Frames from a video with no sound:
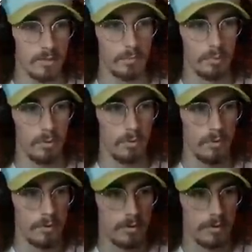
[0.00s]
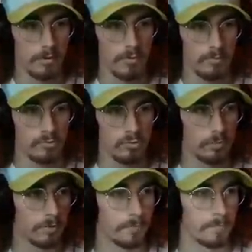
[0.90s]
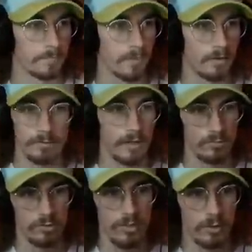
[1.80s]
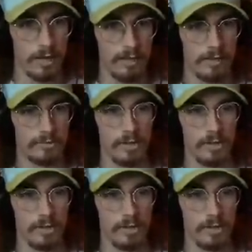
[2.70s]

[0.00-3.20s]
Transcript: a bowl. Grab soup. Guys, we're speedrunning the hell out of this.